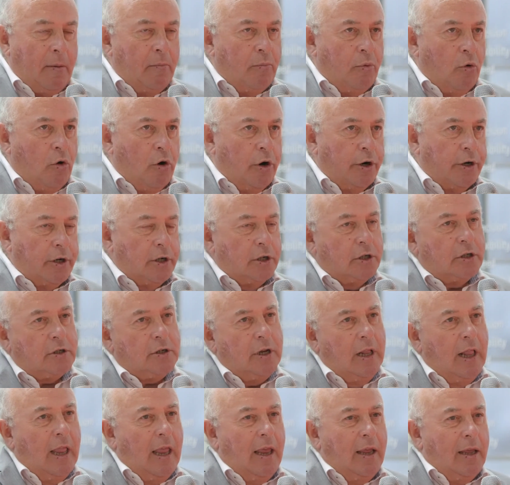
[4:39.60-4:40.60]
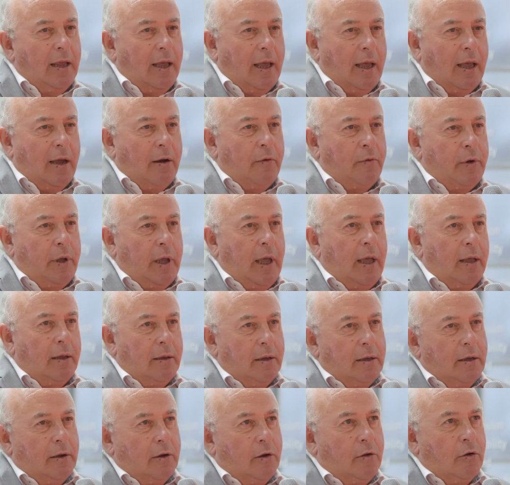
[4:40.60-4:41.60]
borders.
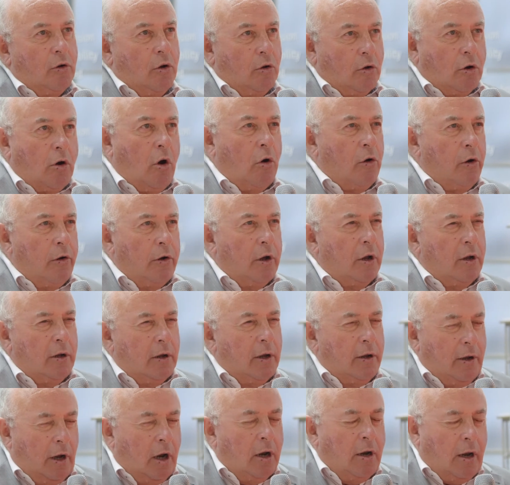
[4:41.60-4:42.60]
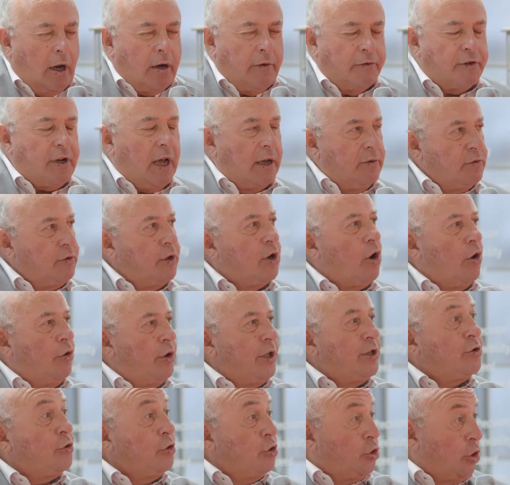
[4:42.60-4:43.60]
A lot of times we go
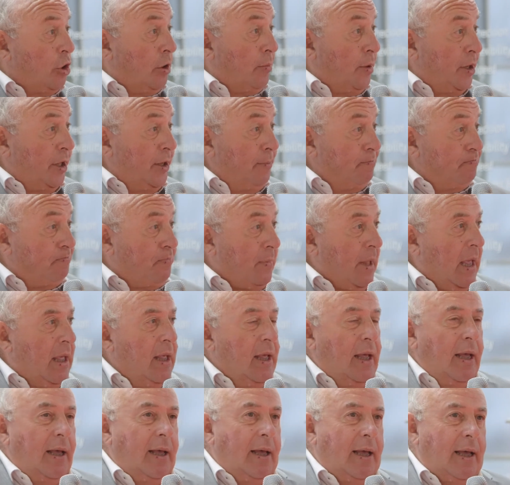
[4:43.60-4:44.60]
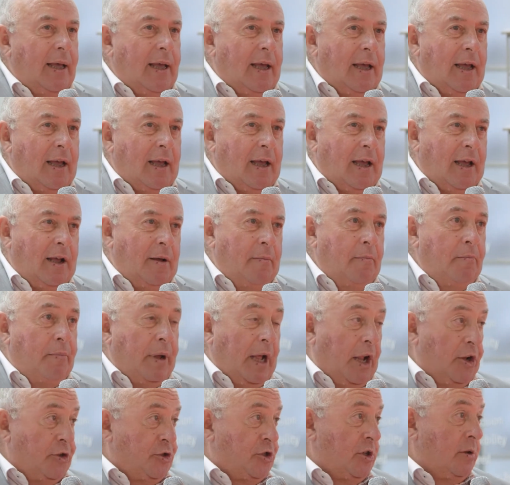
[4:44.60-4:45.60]
into Germany,
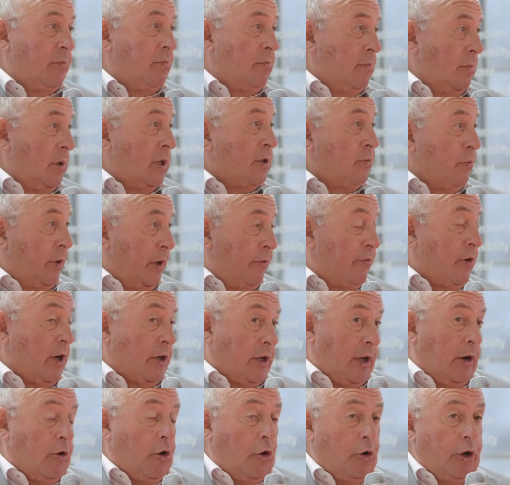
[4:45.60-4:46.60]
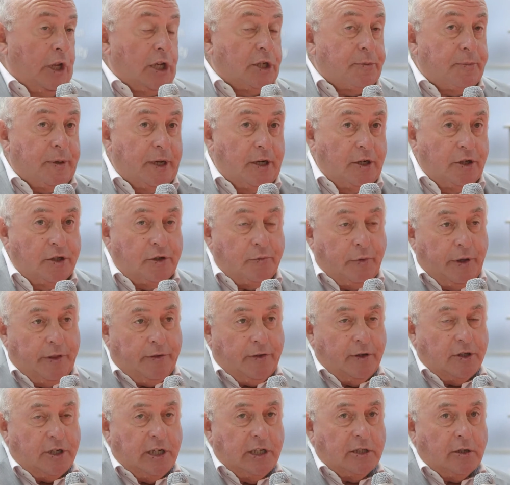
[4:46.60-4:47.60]
Belgium, as we've got our own experience
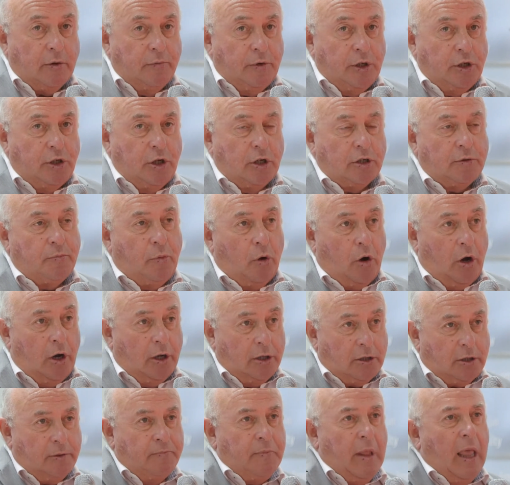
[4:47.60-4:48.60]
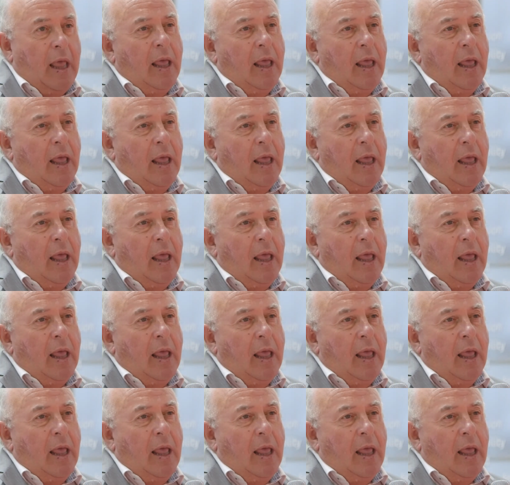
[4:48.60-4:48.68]
with the system we just bought.